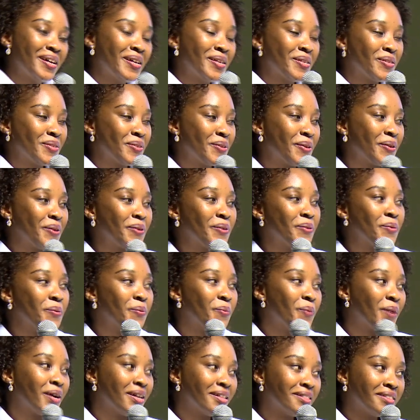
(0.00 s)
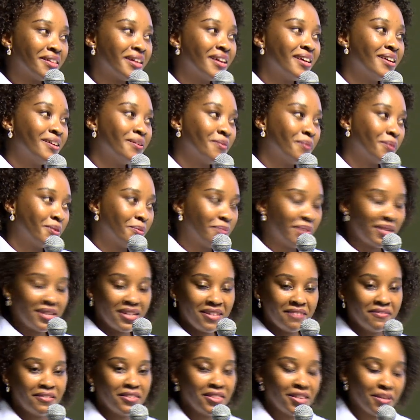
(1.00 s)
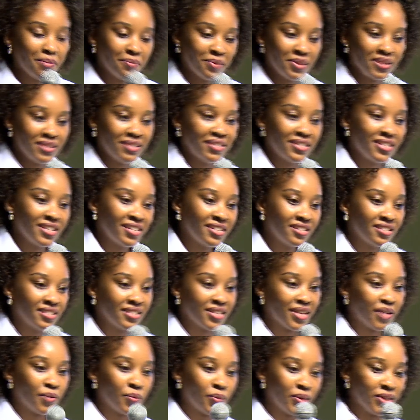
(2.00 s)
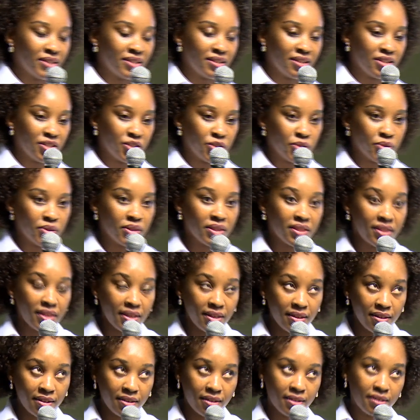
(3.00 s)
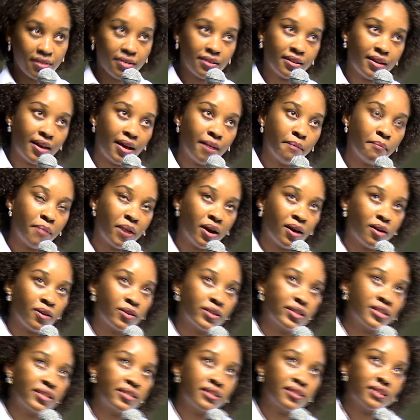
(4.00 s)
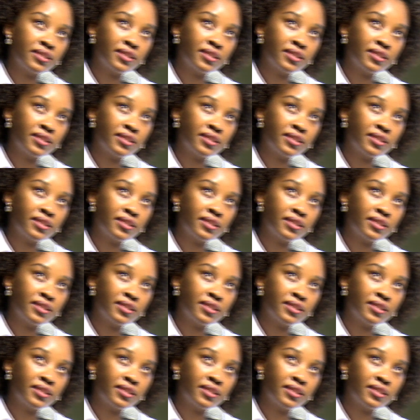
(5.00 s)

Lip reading: So while they will be giving their presentations, I want us to think about,